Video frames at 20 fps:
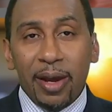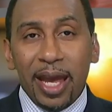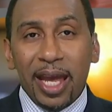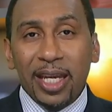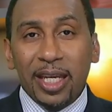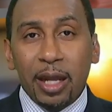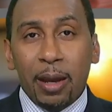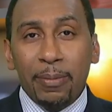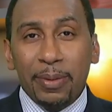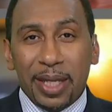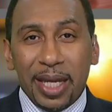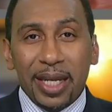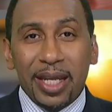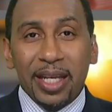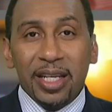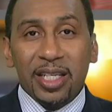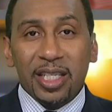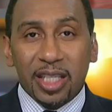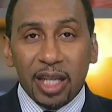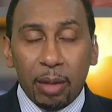end up getting
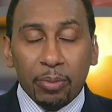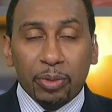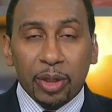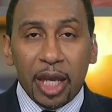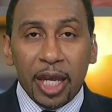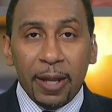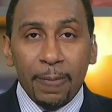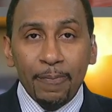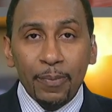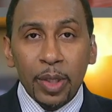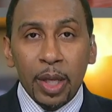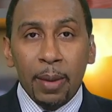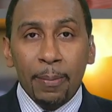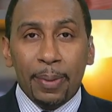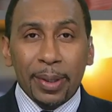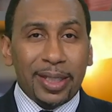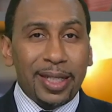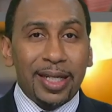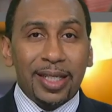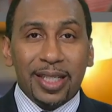something,
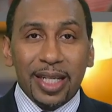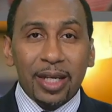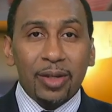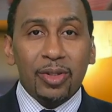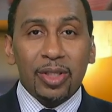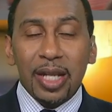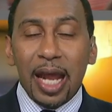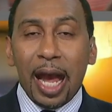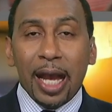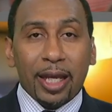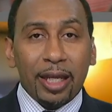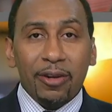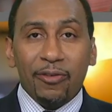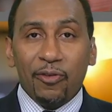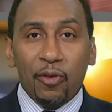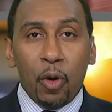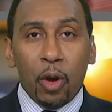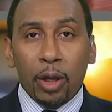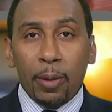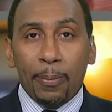but the deal's not going to
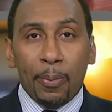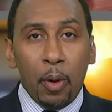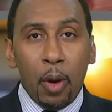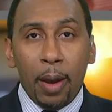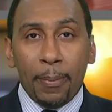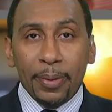fall apart